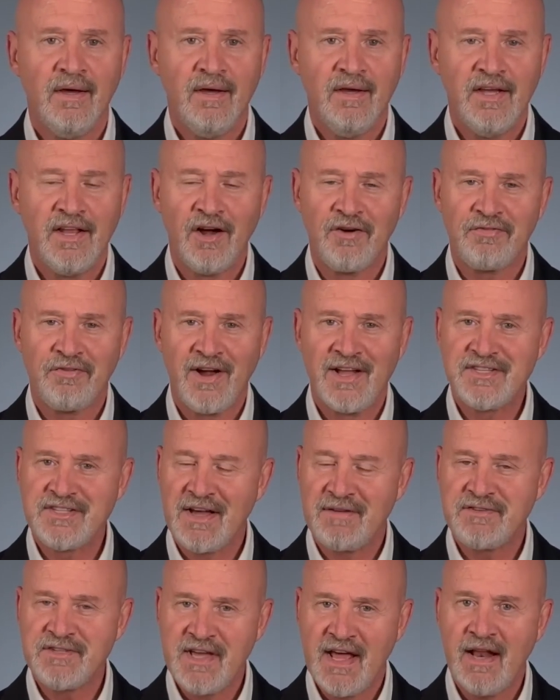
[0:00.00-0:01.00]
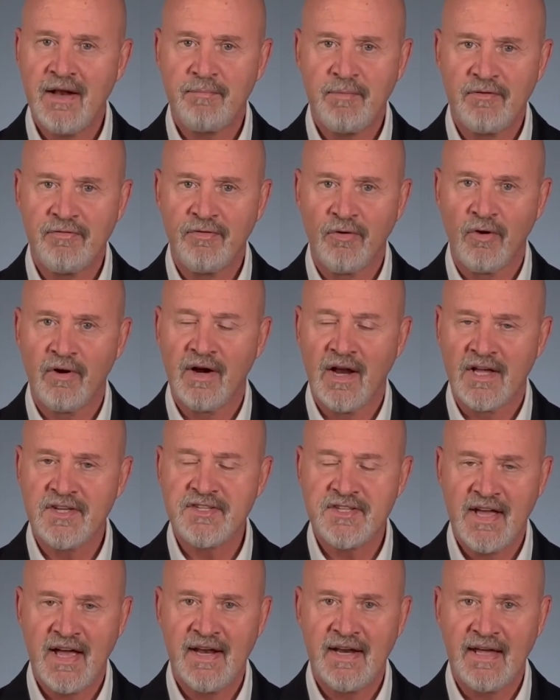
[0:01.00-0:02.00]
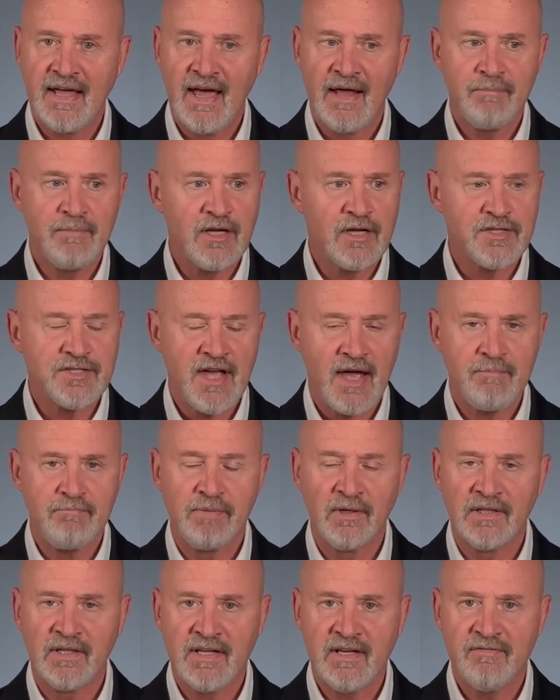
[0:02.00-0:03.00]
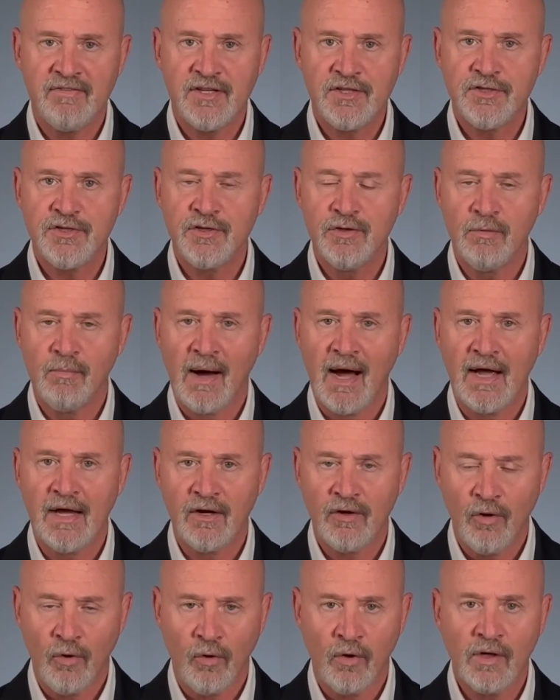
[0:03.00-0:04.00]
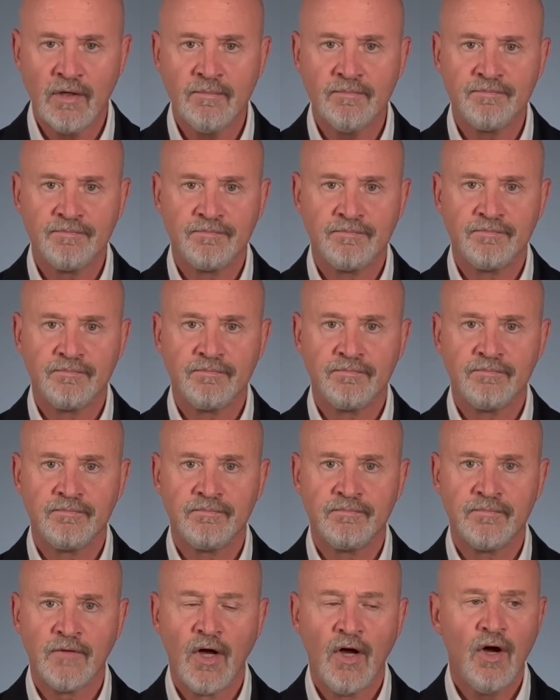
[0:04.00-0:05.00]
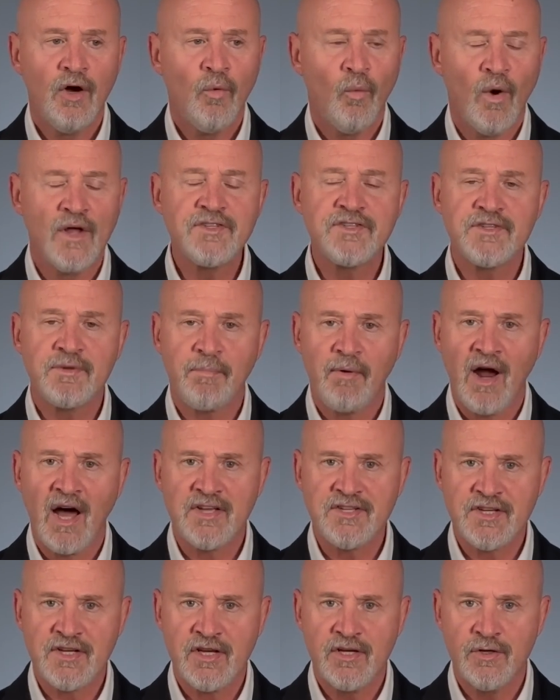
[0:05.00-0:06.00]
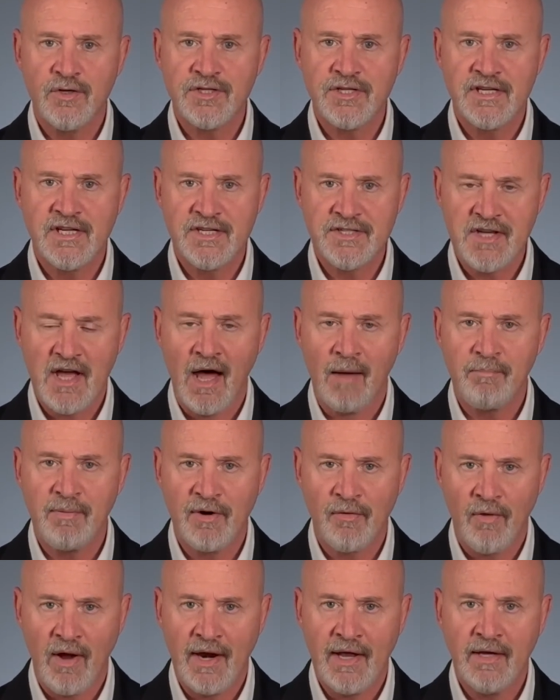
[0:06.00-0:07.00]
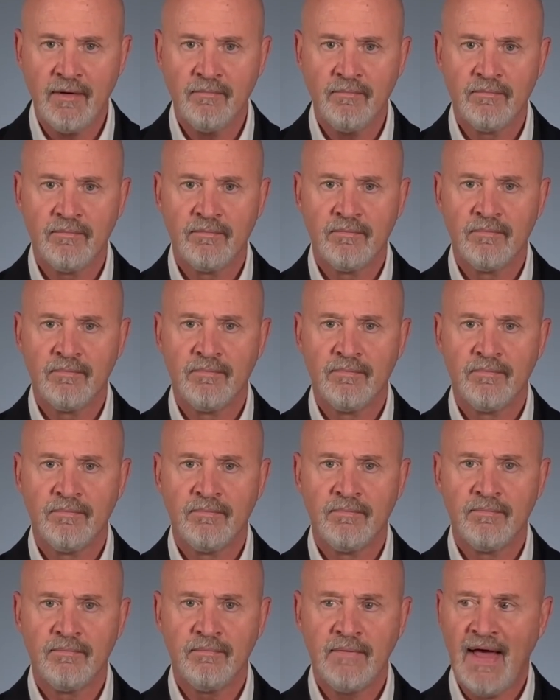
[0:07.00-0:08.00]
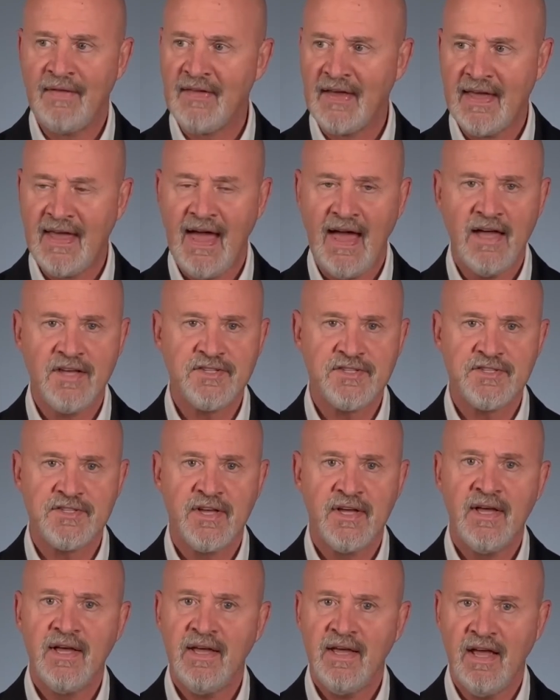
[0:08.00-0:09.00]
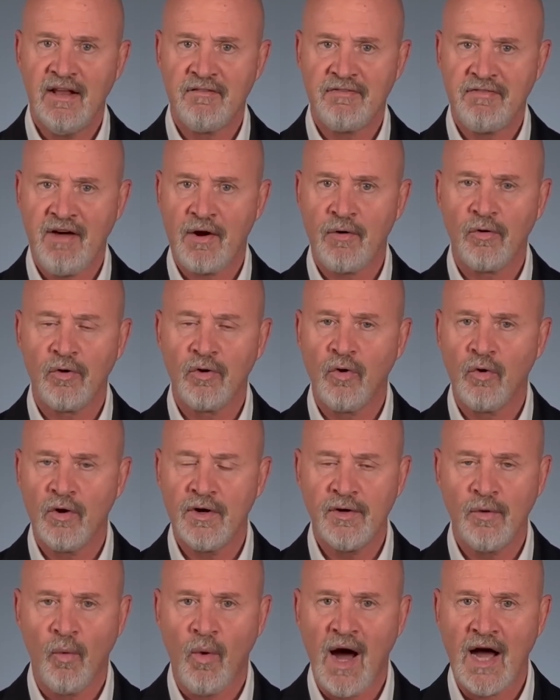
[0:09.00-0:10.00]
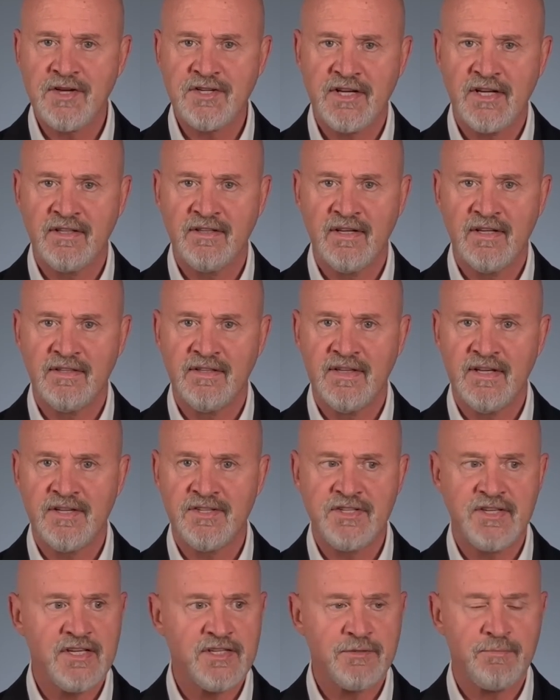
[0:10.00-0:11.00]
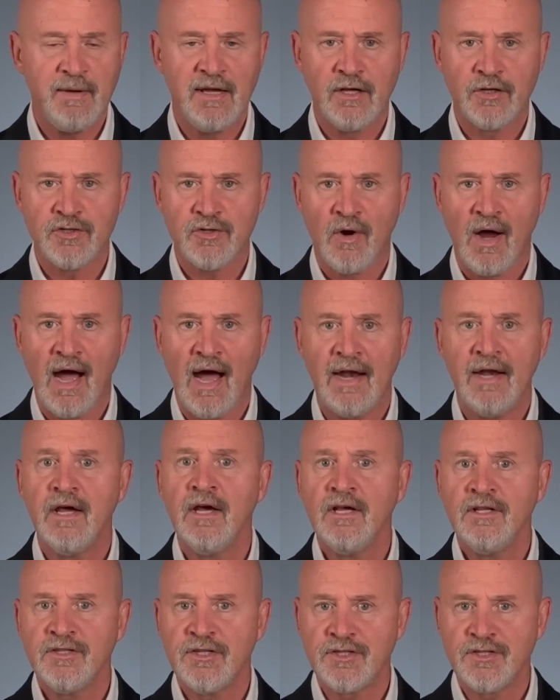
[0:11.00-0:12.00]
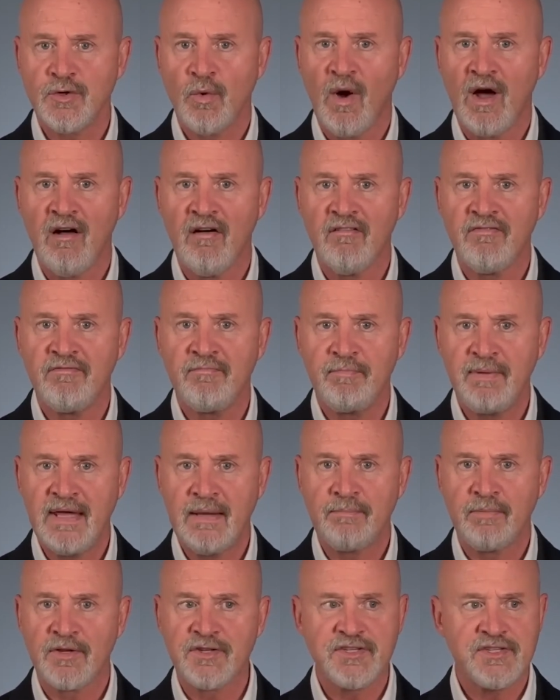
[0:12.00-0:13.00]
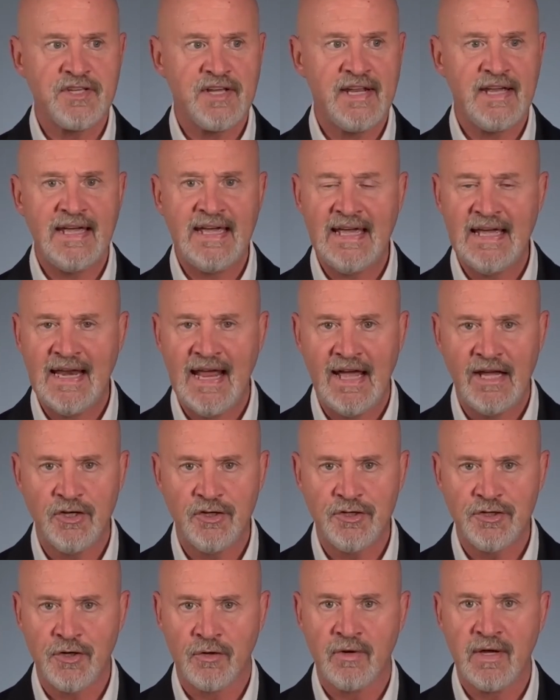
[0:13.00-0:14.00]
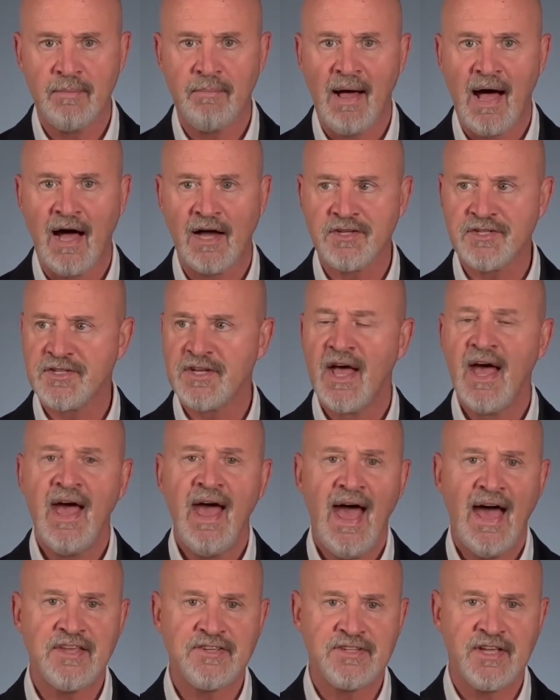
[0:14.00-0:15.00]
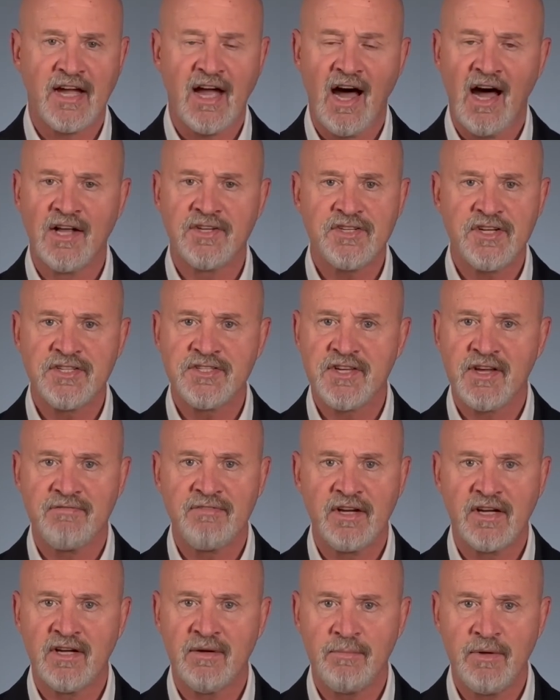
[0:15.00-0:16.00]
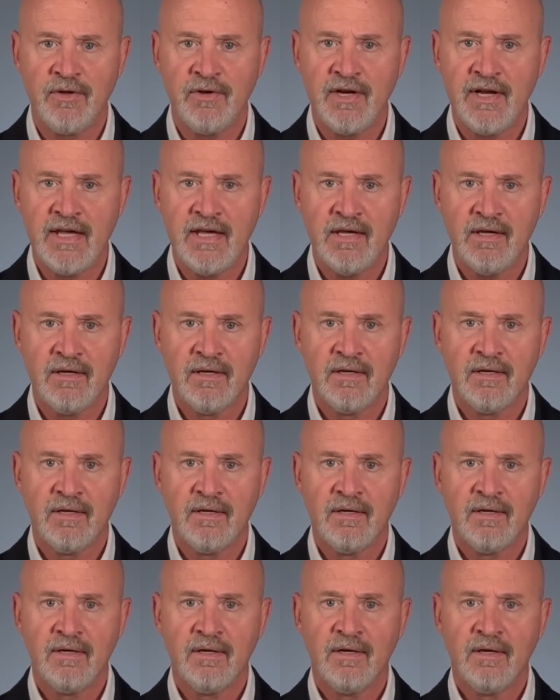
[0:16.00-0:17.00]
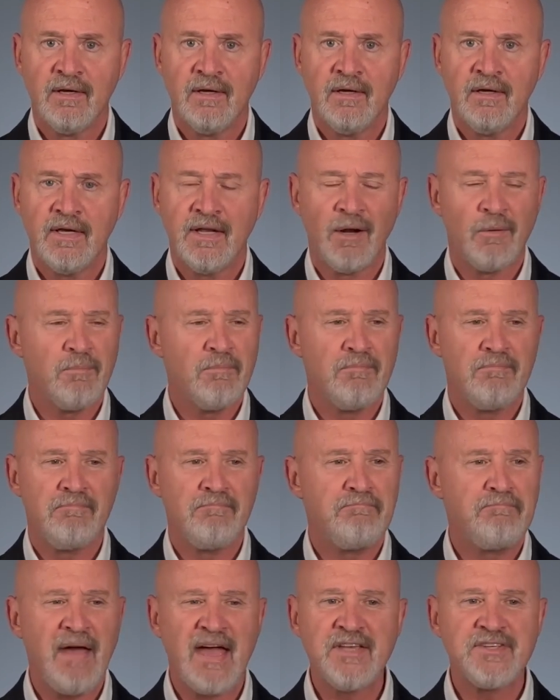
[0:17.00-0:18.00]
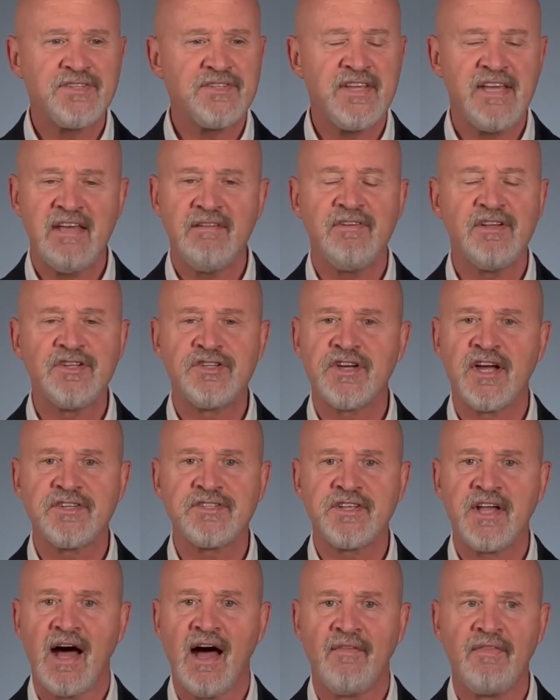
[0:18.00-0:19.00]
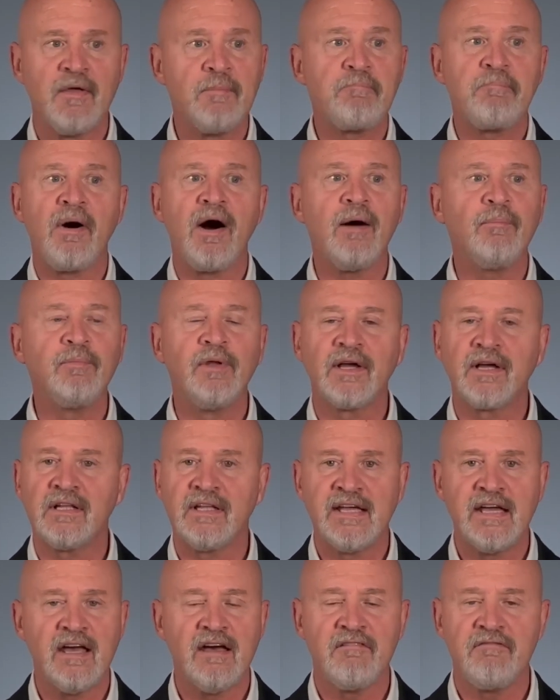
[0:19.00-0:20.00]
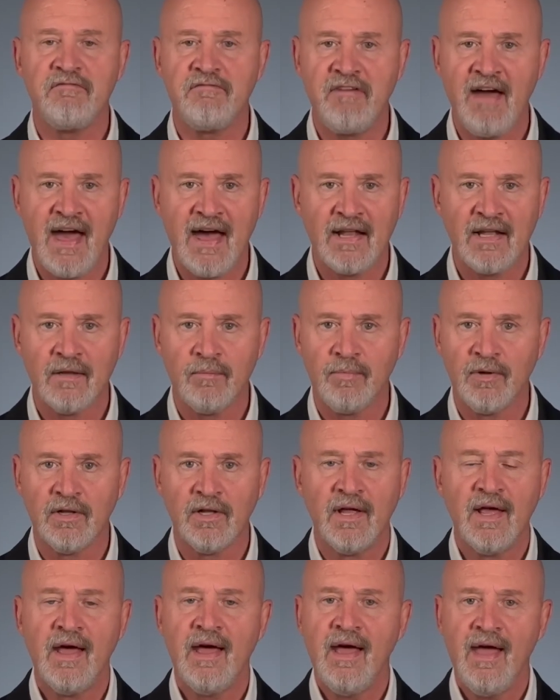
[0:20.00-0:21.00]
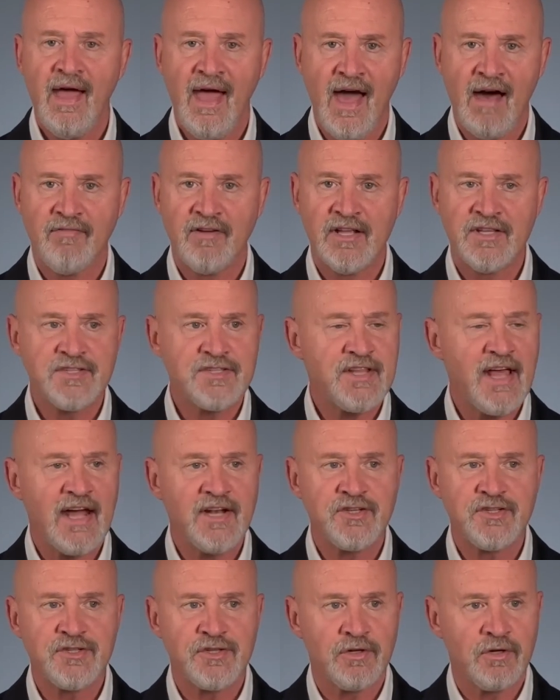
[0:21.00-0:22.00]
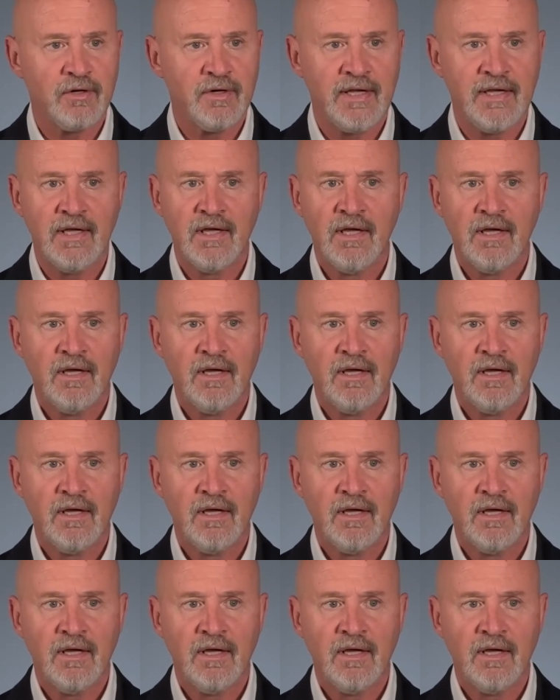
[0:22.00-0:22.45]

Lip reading: You know, friends, I've said it before and I'll say it again because I believe it to my core. Once the prosecution is up and running and the case in federal court in Washington, D.C. is being tried to 12 people sitting in a jury box as the conscience of the community, you know, based even just on the publicly available evidence, that jury